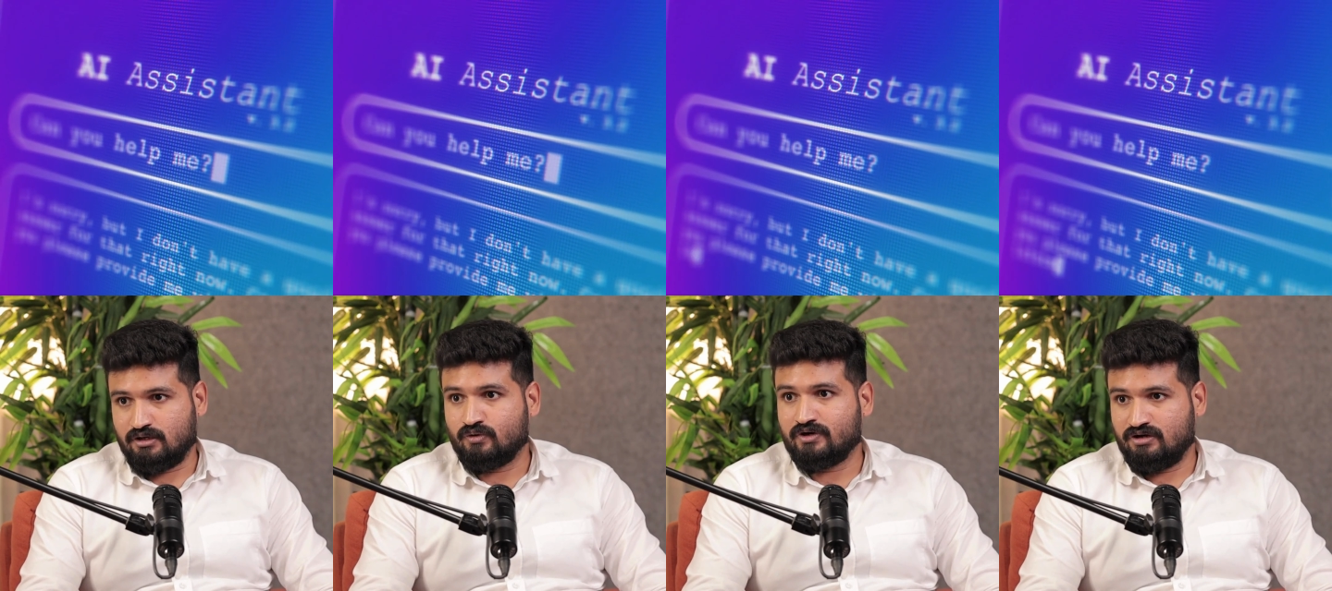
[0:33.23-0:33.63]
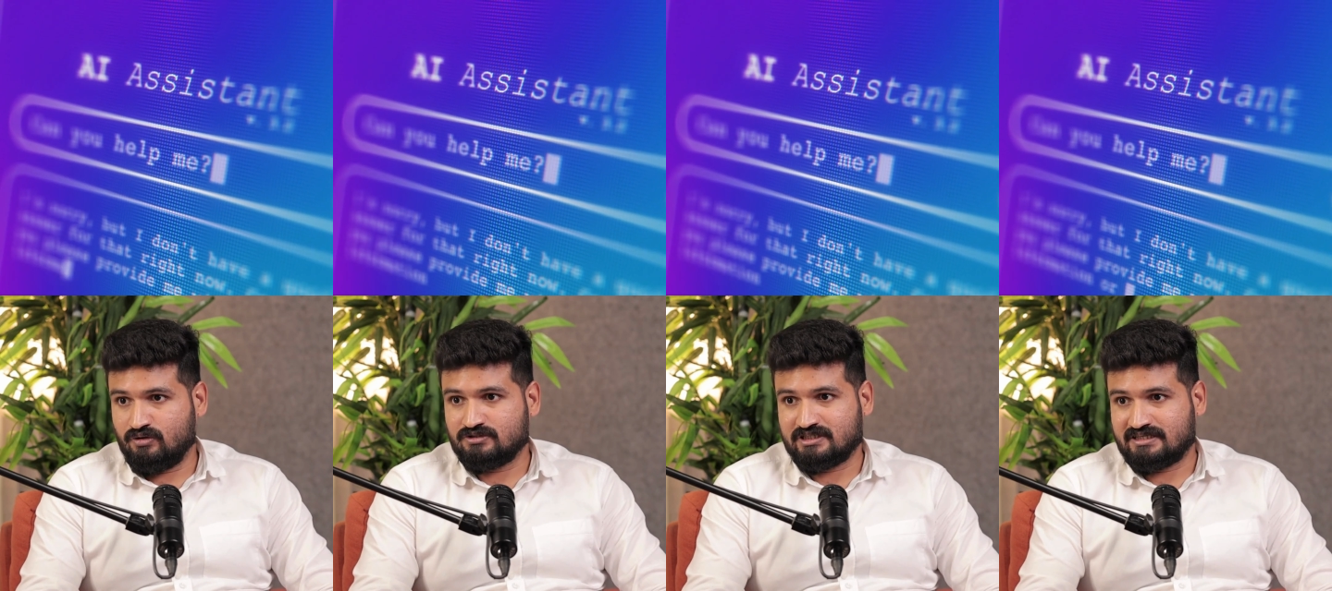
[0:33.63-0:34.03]
No one
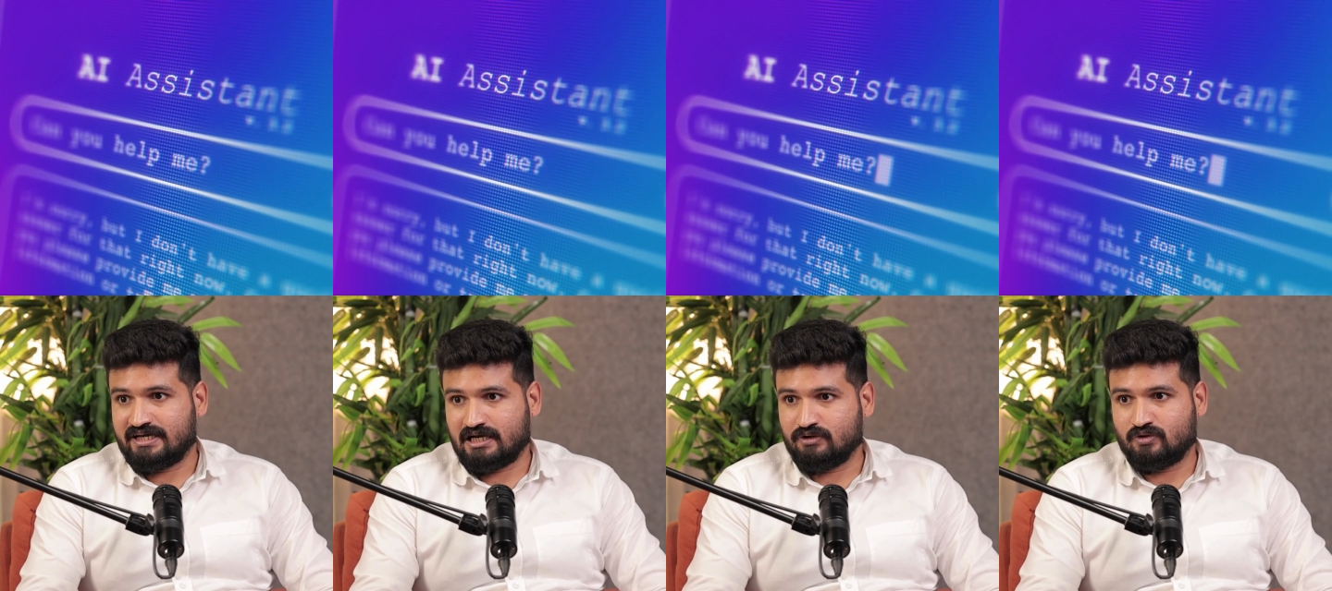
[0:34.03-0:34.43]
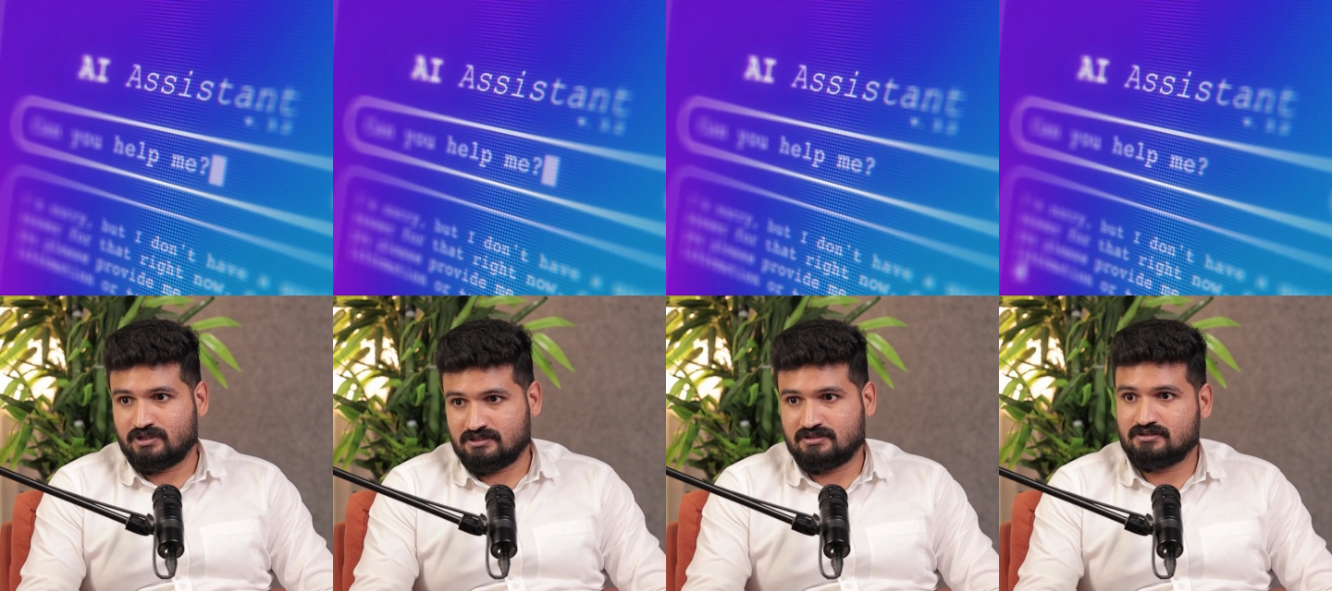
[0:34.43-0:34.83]
knows exactly
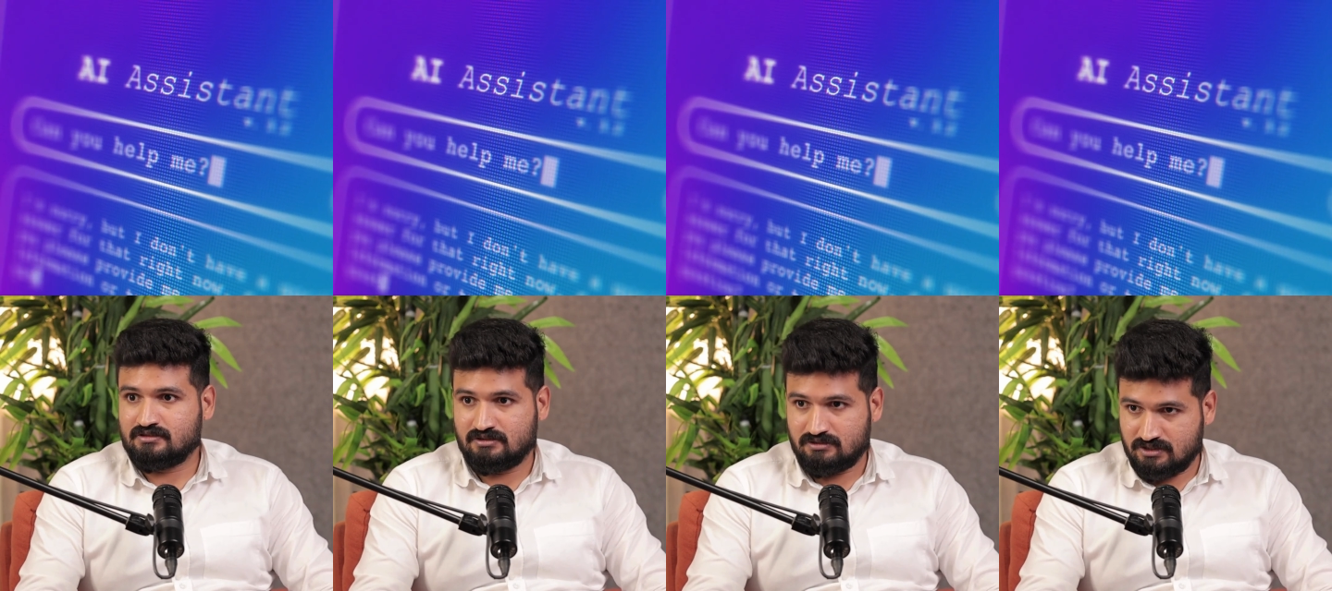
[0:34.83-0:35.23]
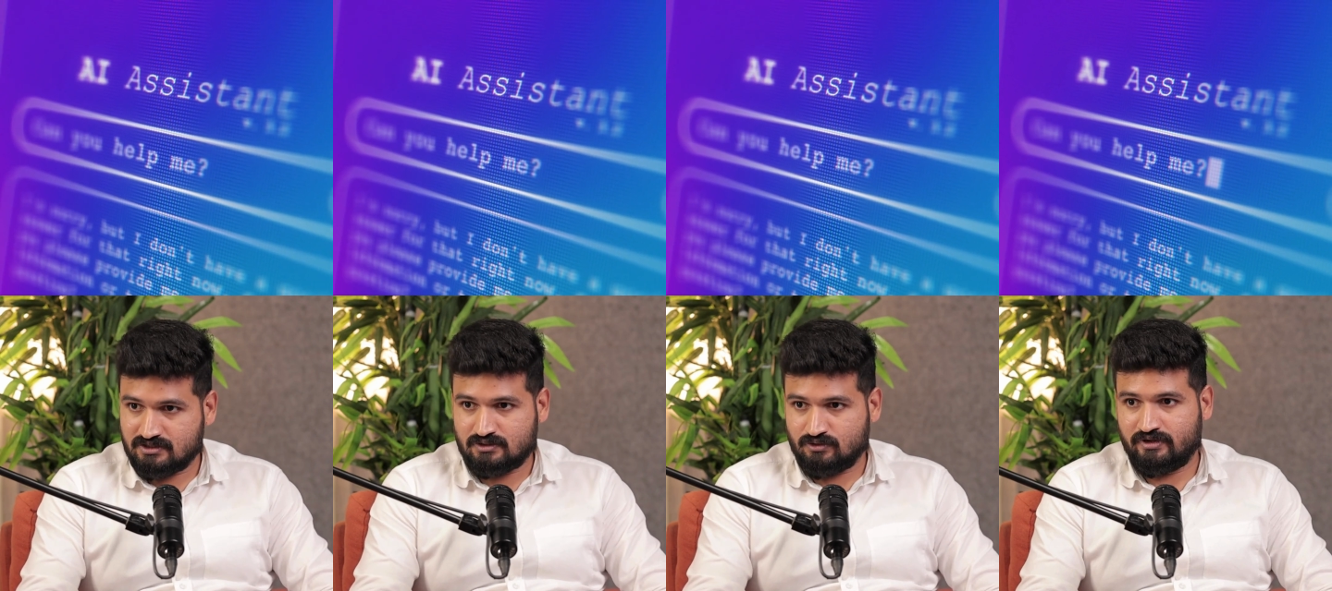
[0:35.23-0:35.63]
what is the
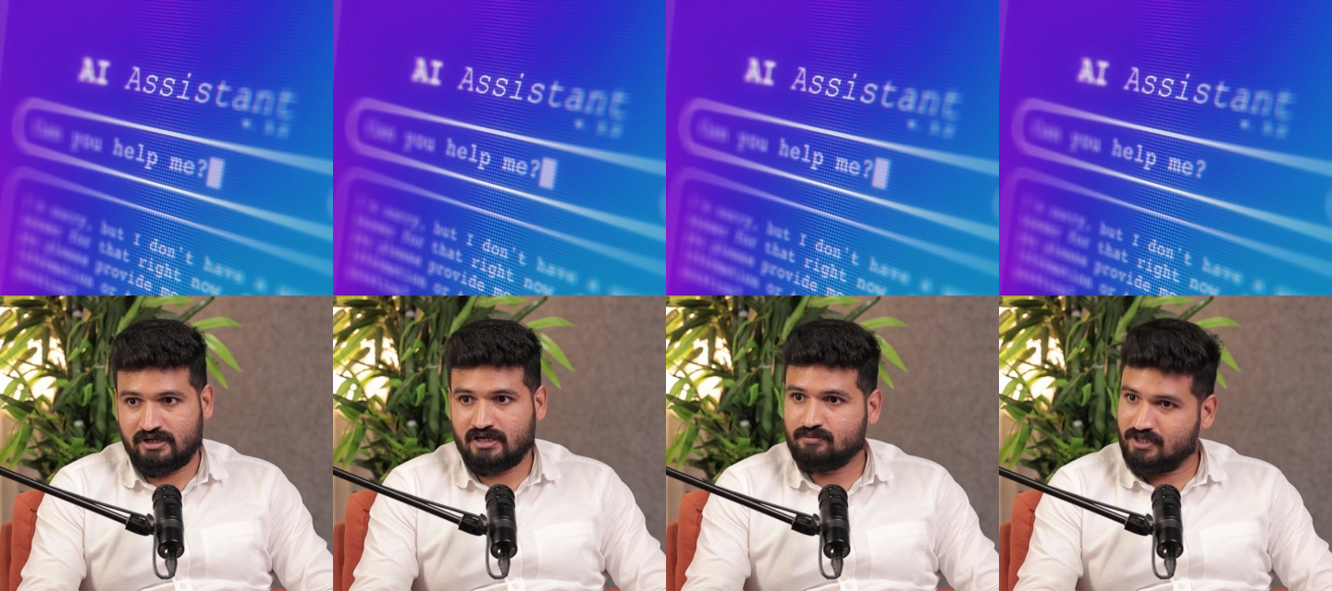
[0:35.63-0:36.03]
risks of AI. I mean,